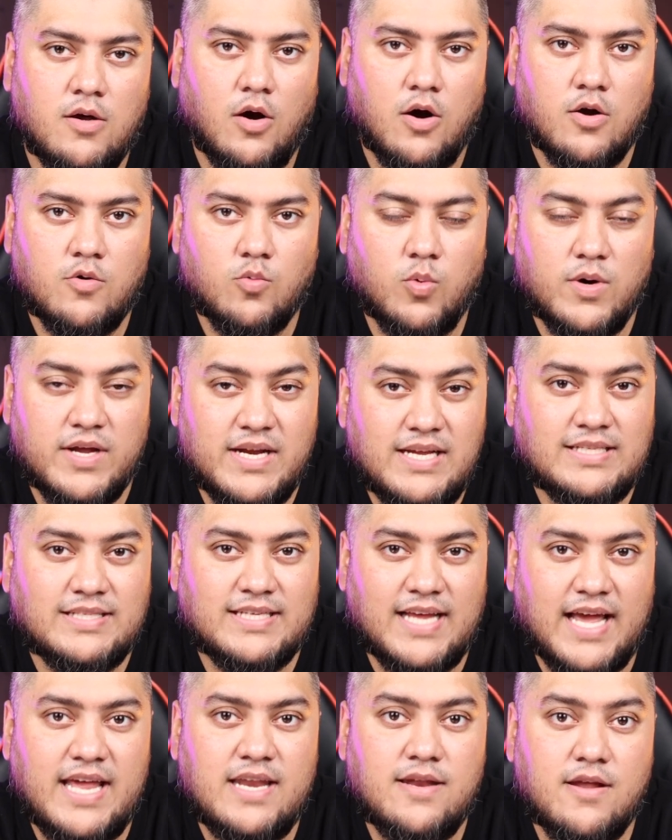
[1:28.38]
on what is
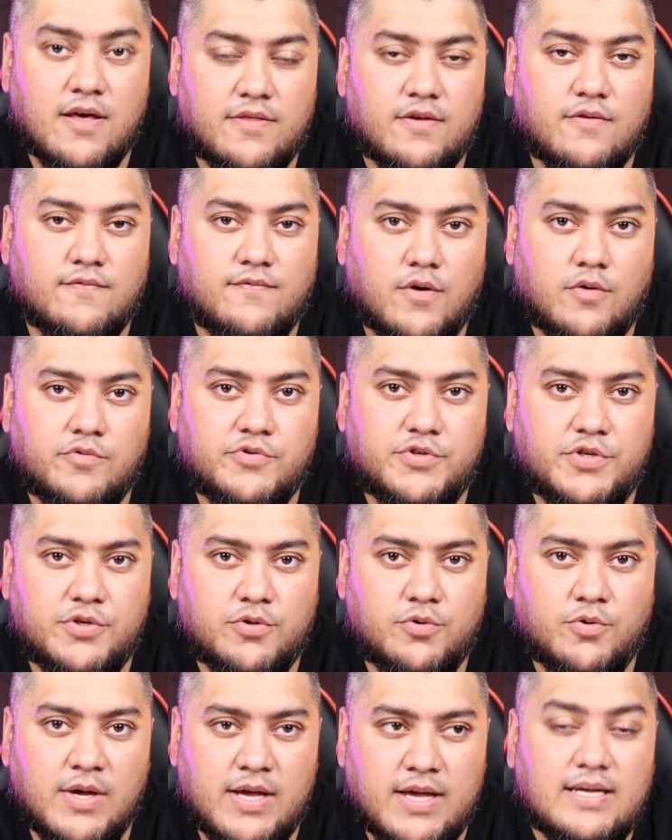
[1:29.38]
a Nothing Phone
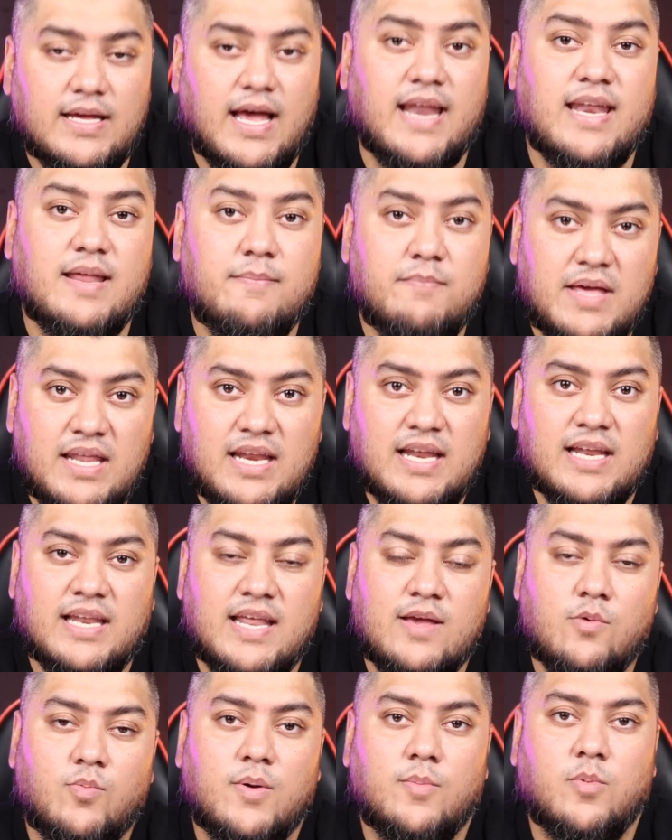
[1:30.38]
2, and
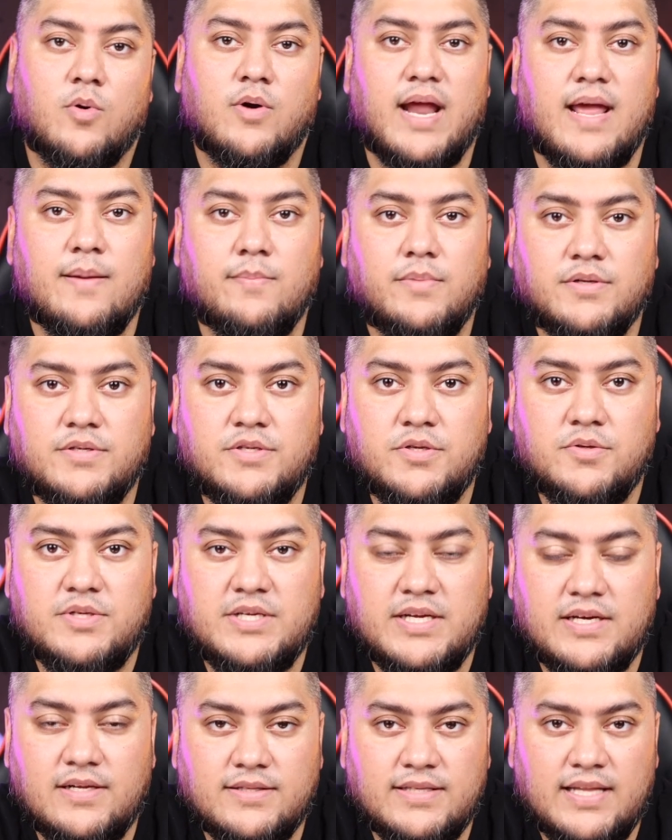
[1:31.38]
immediately we were able to
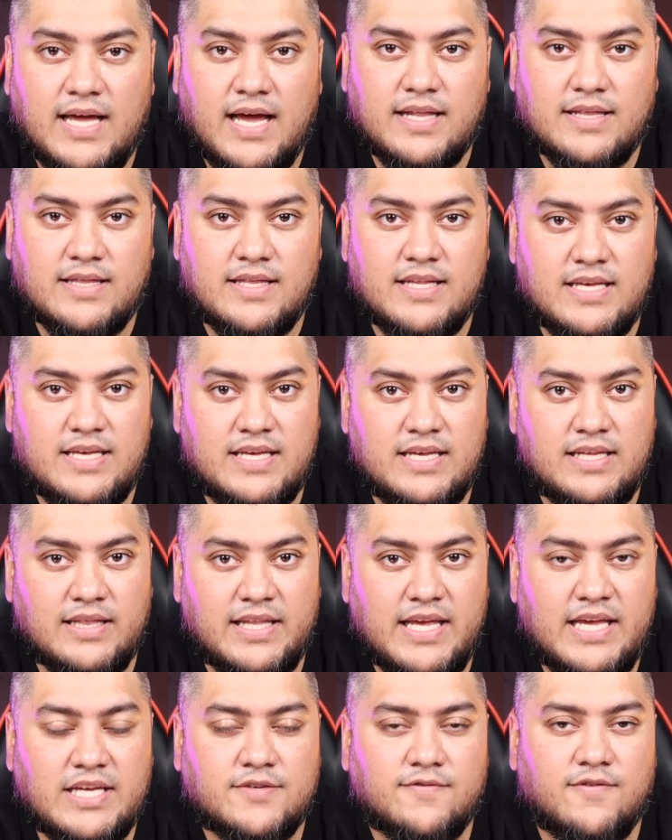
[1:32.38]
tell that the
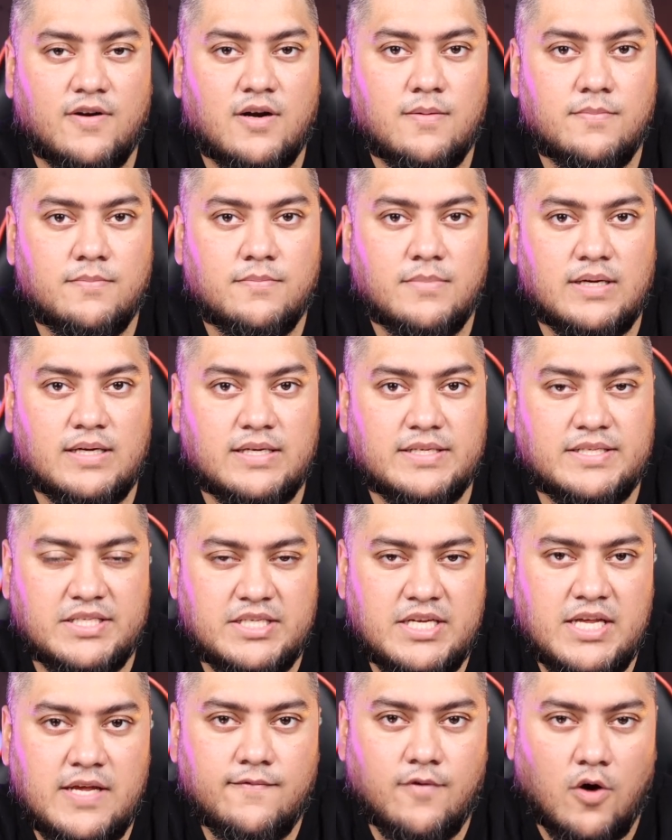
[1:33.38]
leaks from Steve